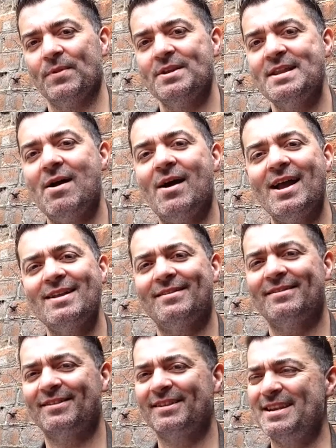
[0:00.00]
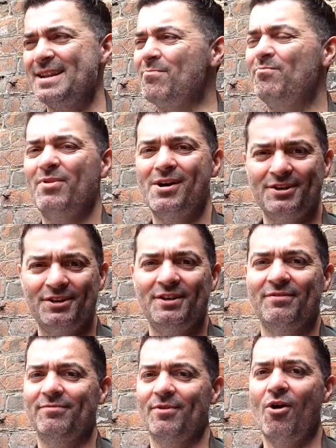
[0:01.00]
Now, I'd seen a bunch
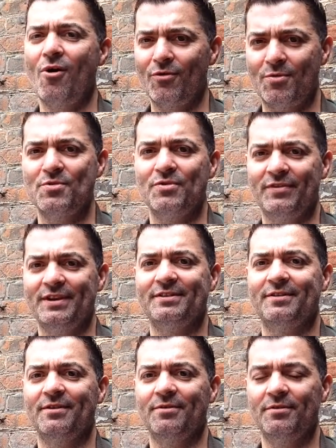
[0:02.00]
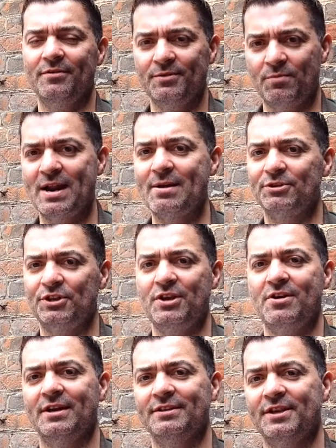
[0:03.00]
of horror movies when I was
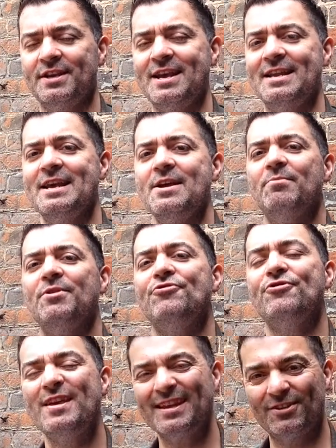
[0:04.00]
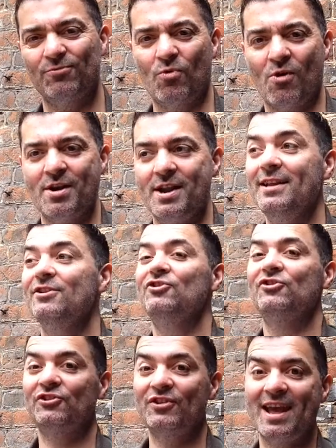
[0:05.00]
young as a kid, but this one
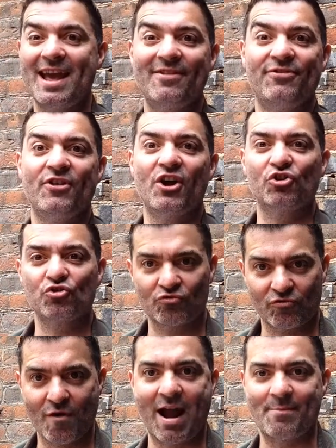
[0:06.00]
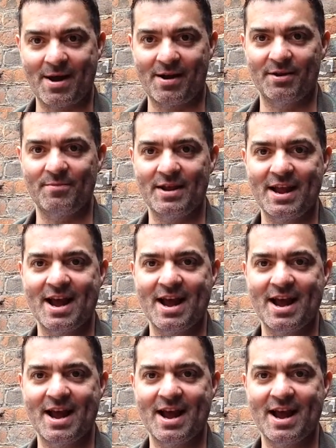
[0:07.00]
scared the crap out of me.